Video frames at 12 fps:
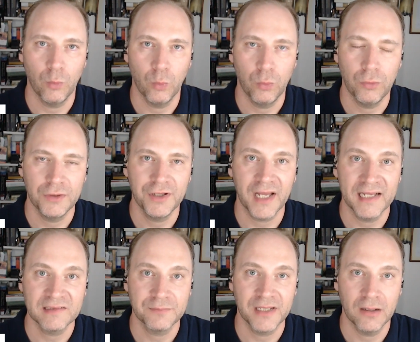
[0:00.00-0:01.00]
Would you
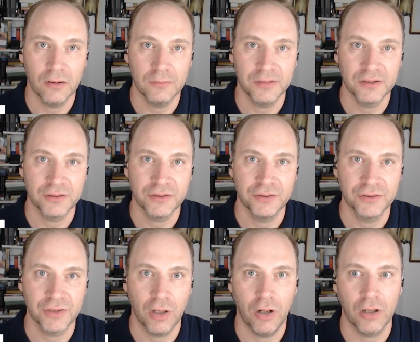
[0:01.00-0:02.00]
guys be open to
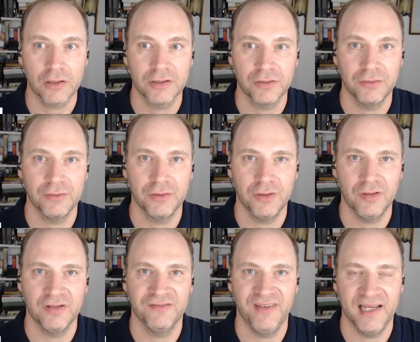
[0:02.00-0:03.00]
talk to
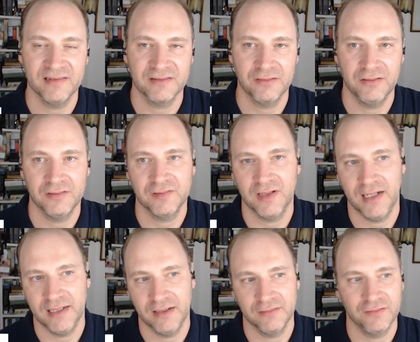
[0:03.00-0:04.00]
new investors?
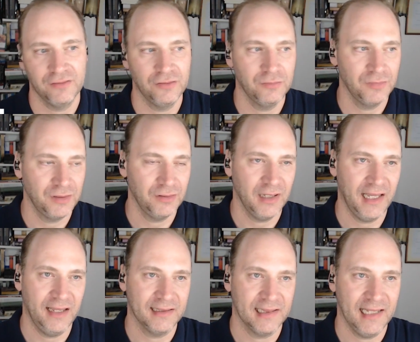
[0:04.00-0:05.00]
I assume you
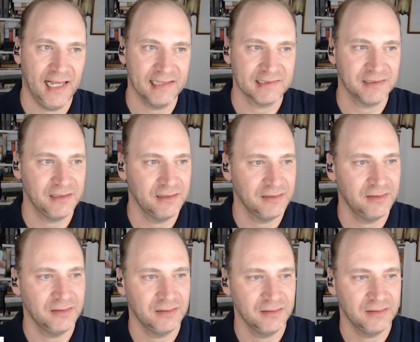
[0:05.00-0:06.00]
had last year
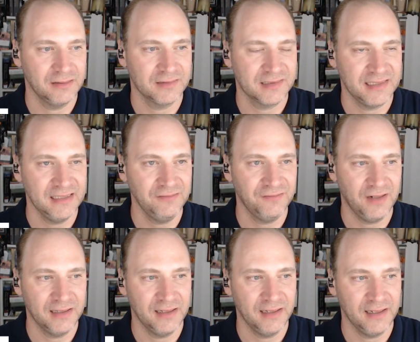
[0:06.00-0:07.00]
the seed
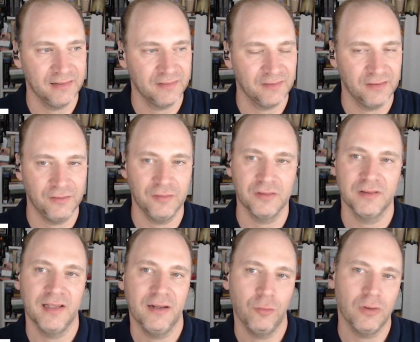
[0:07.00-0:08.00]
funding, so
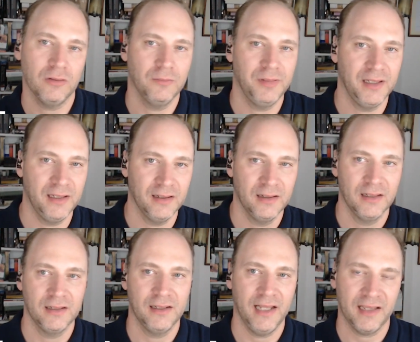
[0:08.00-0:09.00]
there will be
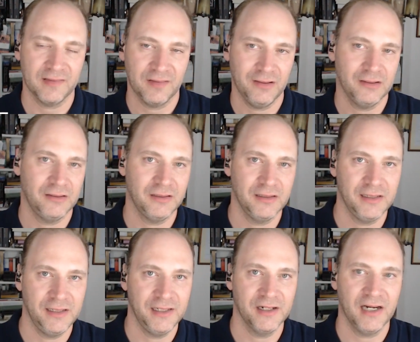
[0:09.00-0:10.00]
next year, the
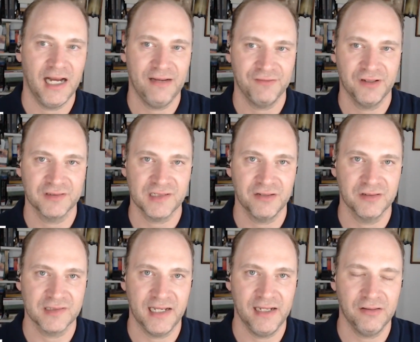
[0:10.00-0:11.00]
year after,
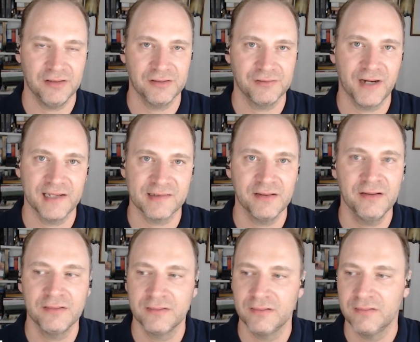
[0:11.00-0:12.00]
Series A on the
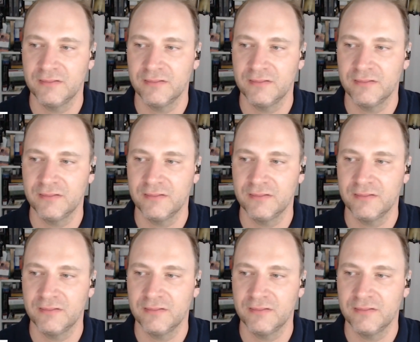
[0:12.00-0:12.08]
horizon?